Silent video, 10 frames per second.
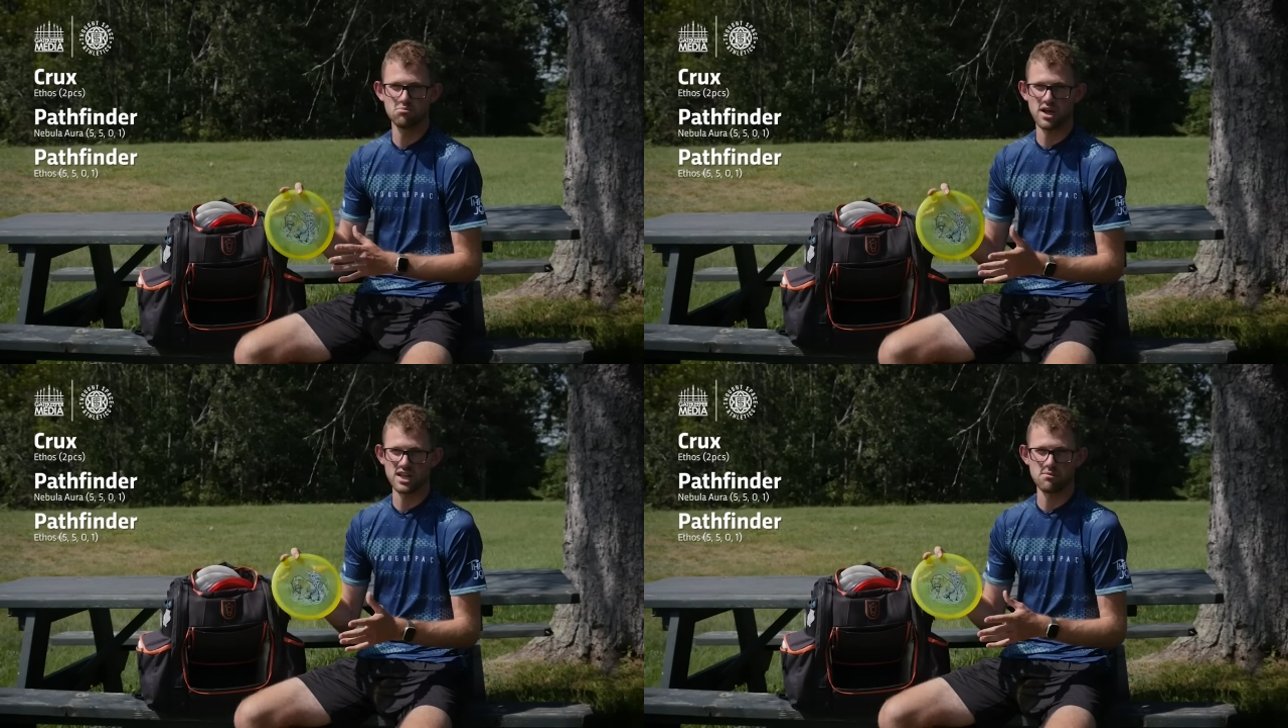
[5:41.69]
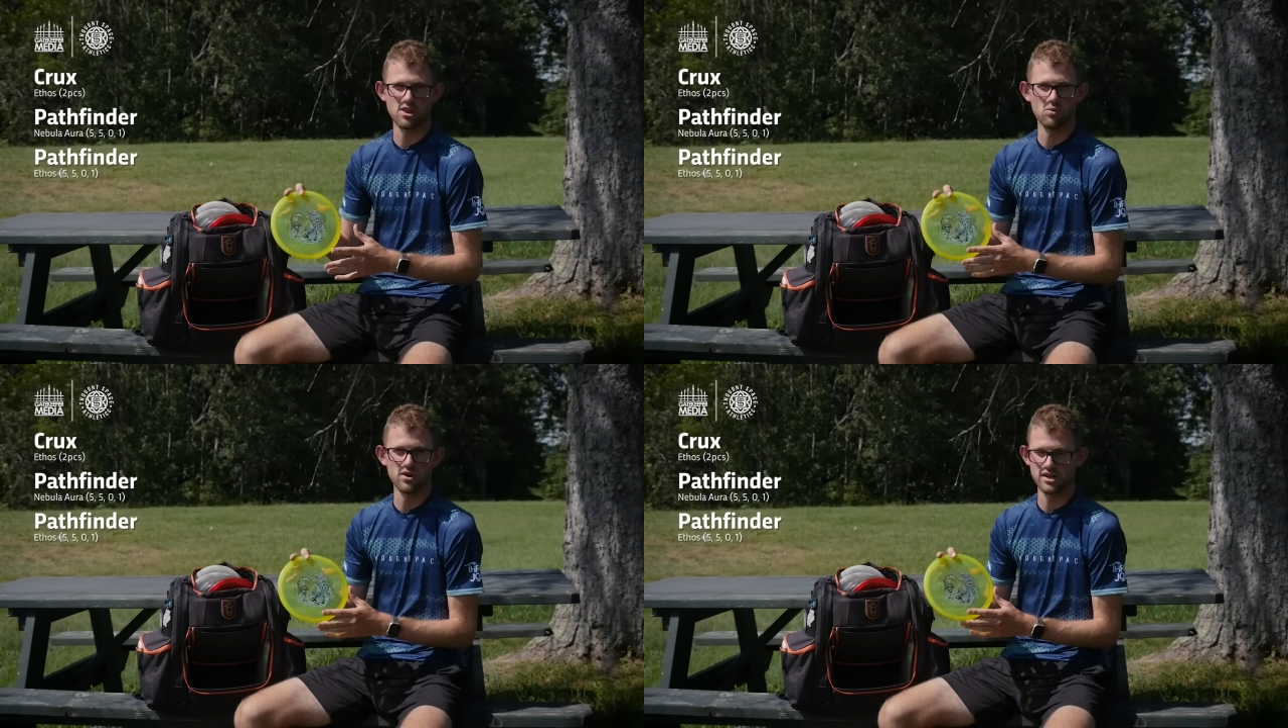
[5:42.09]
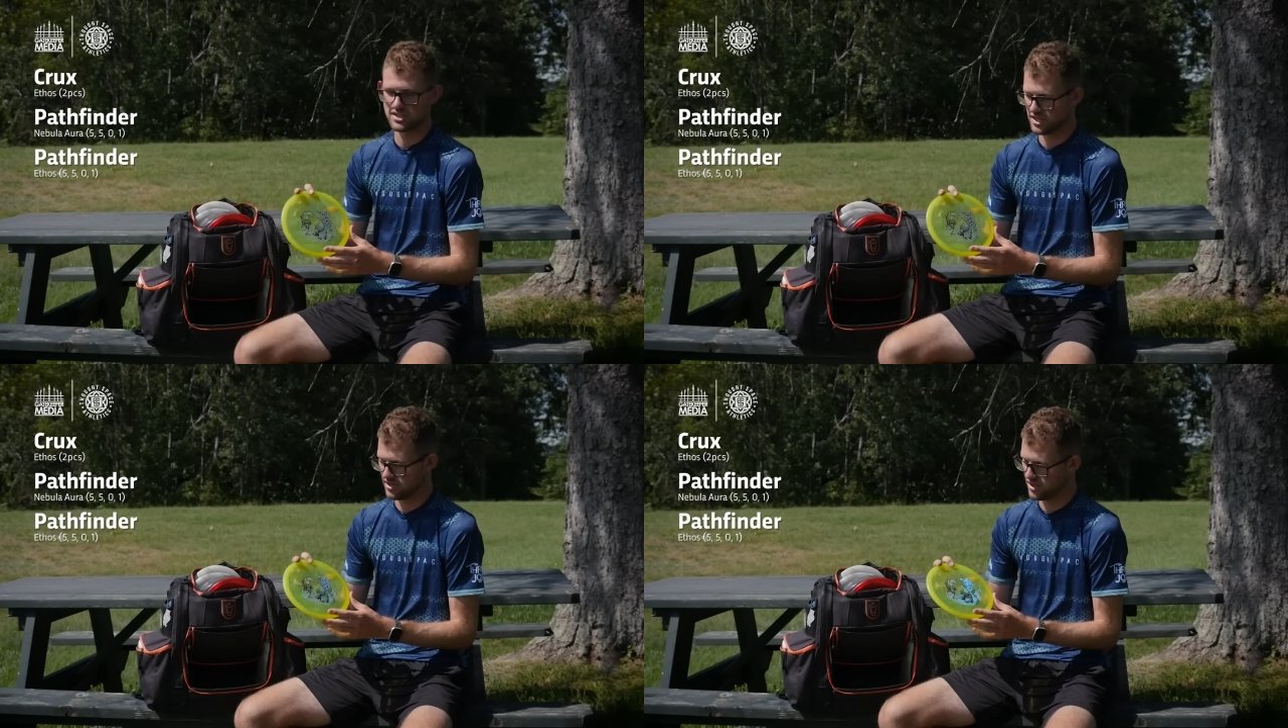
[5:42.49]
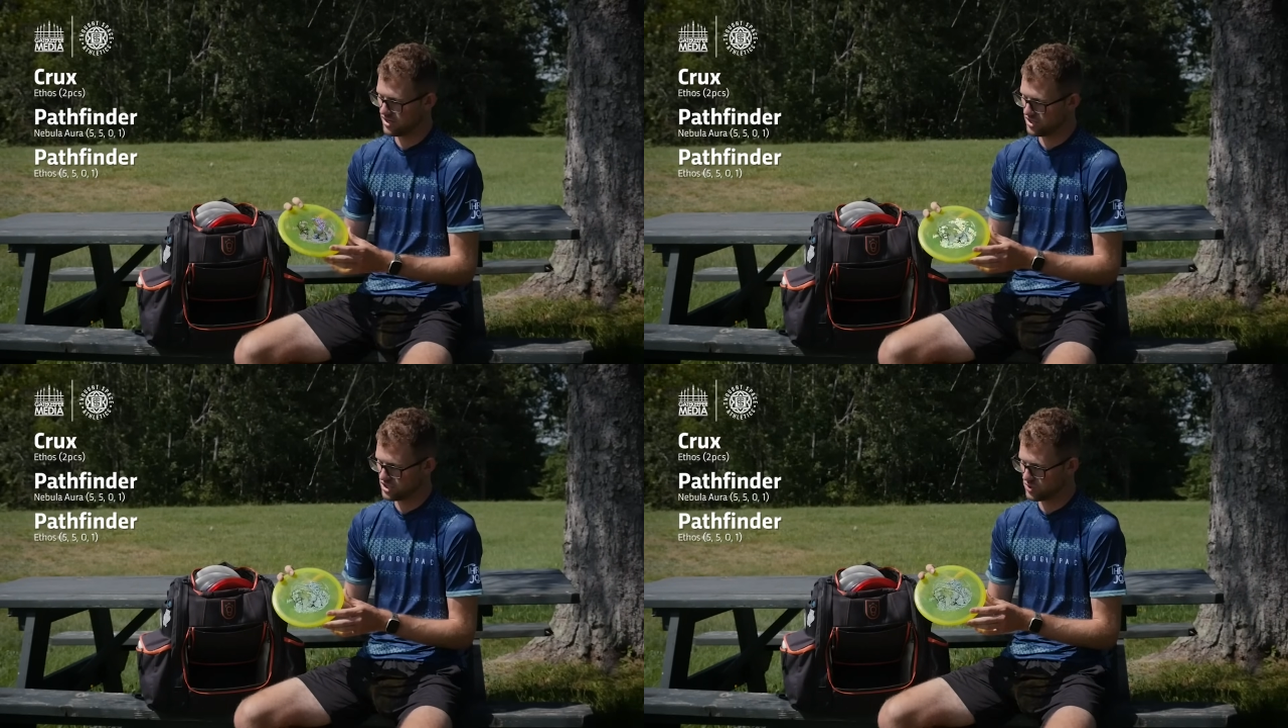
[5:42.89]
bending them in the woods and
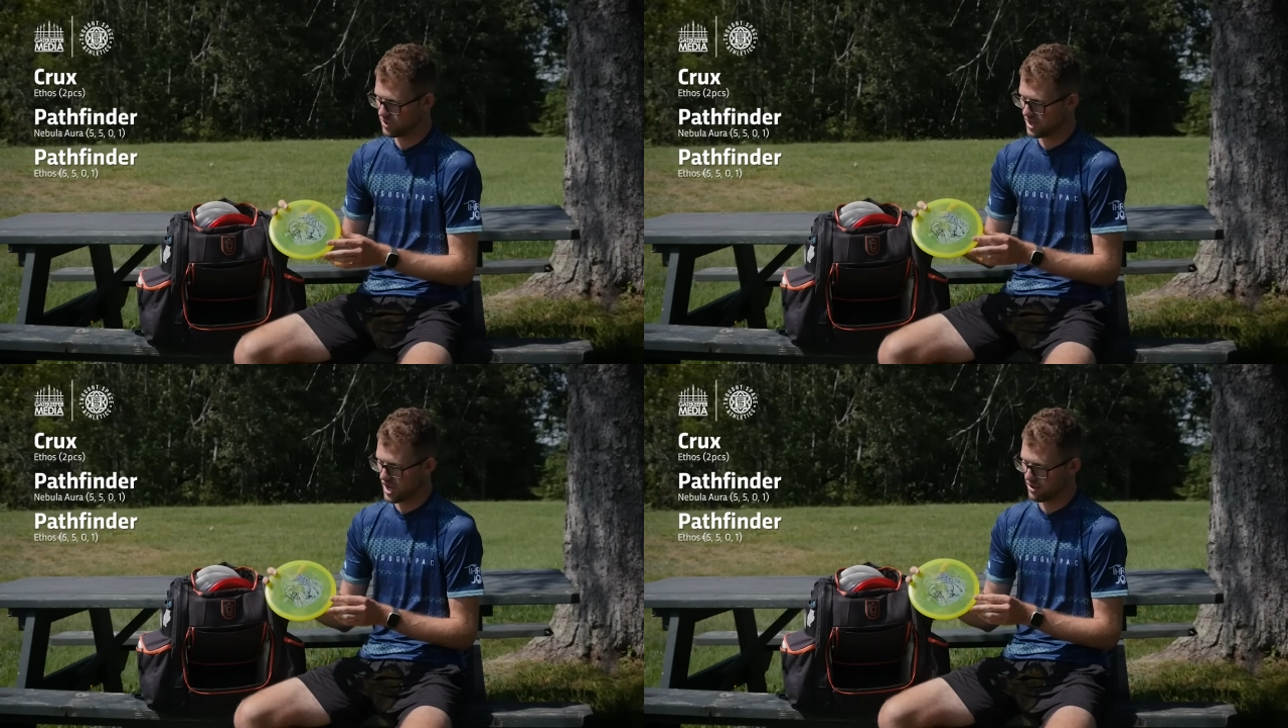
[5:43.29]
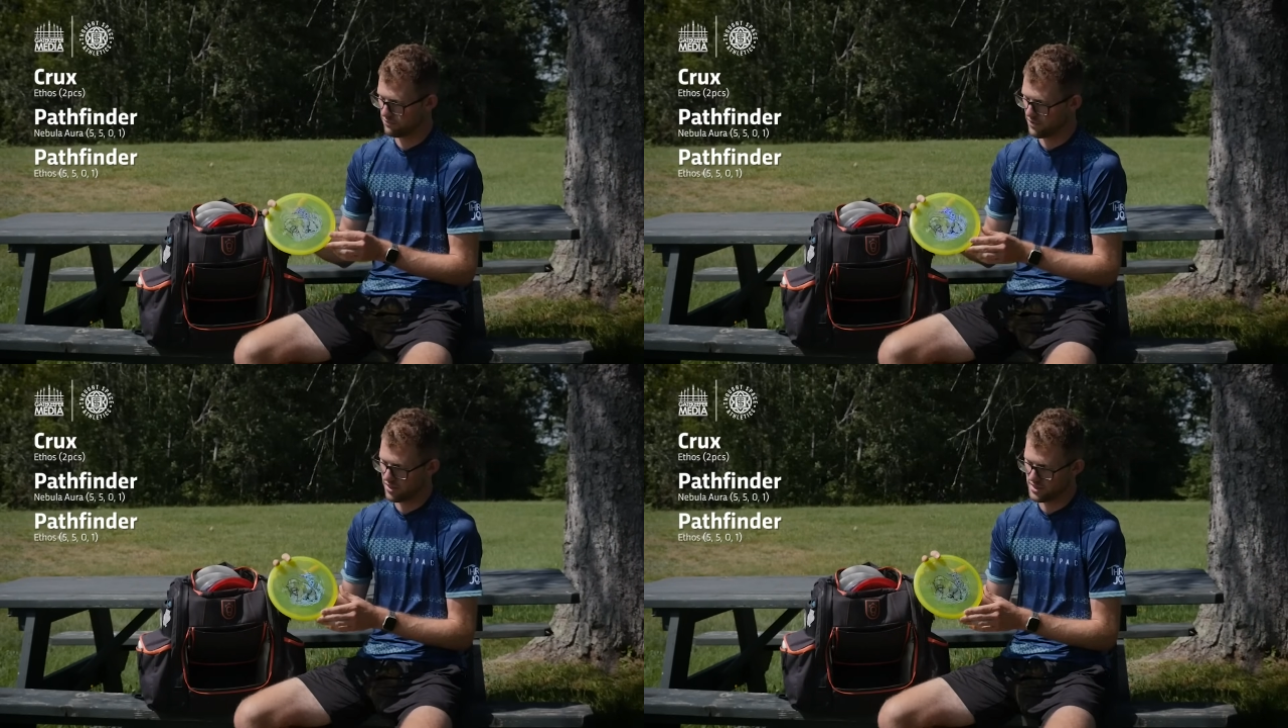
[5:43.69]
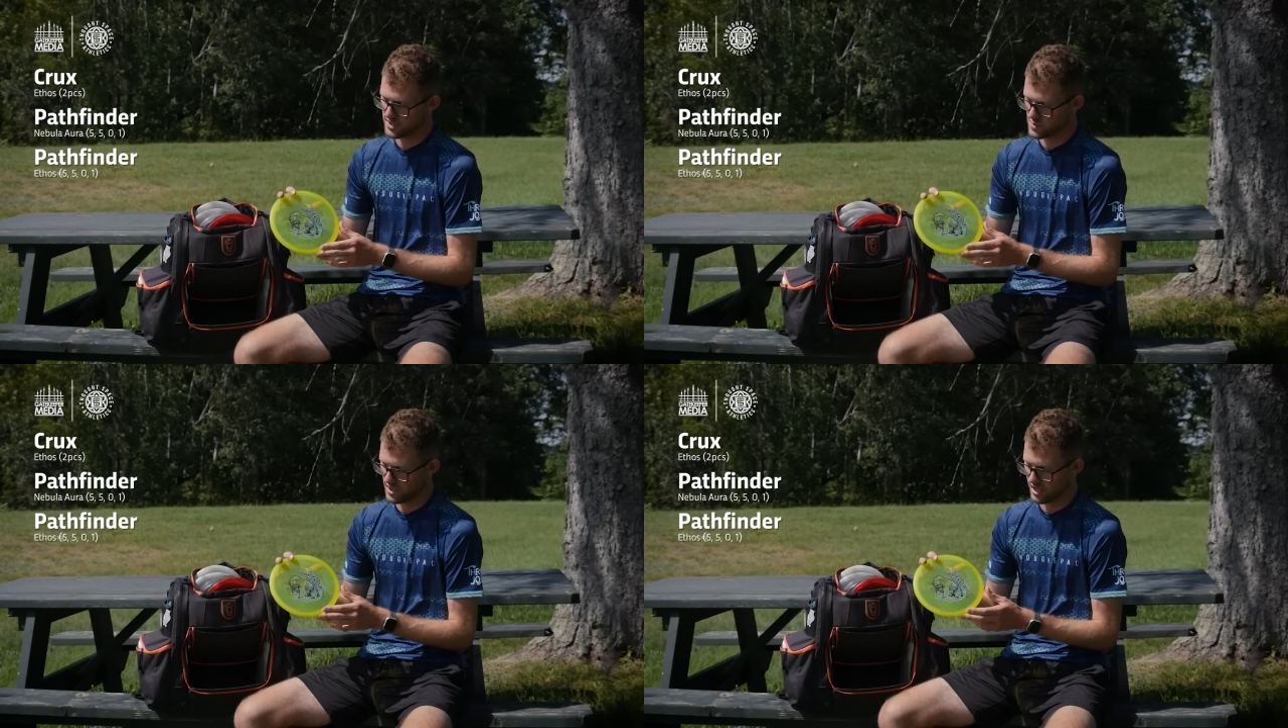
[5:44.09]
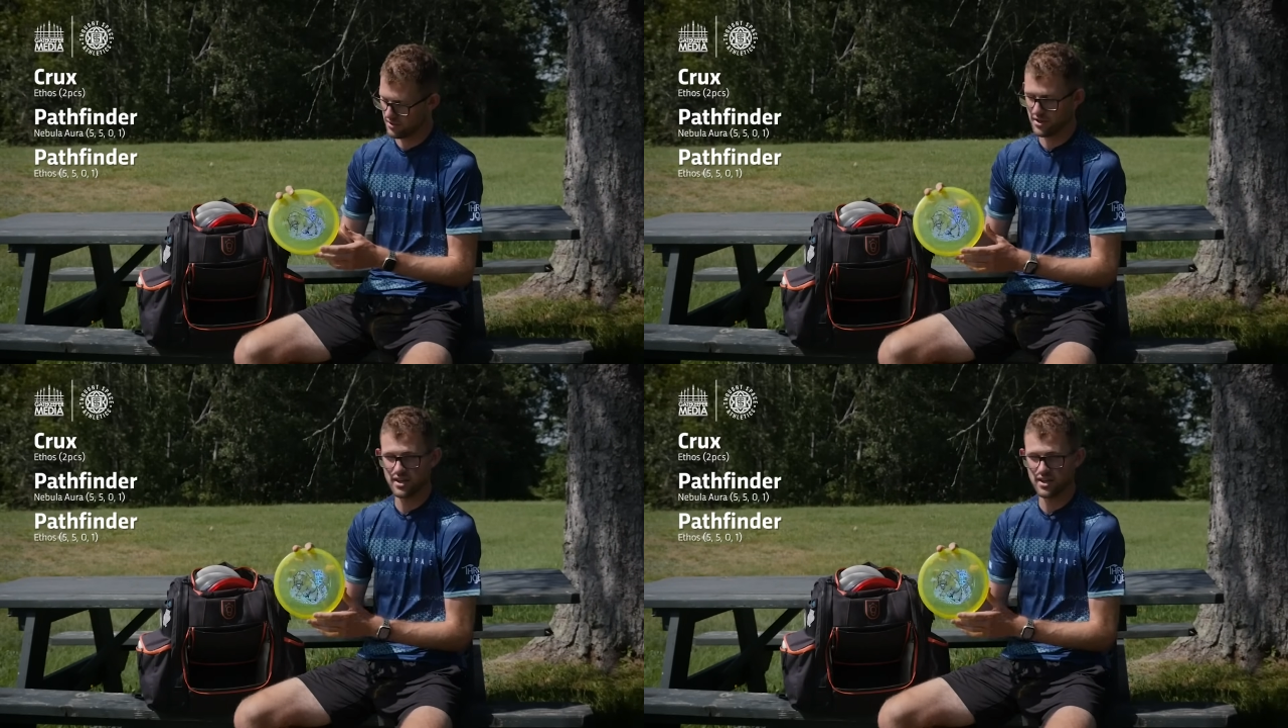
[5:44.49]
doing kind of fun things with it.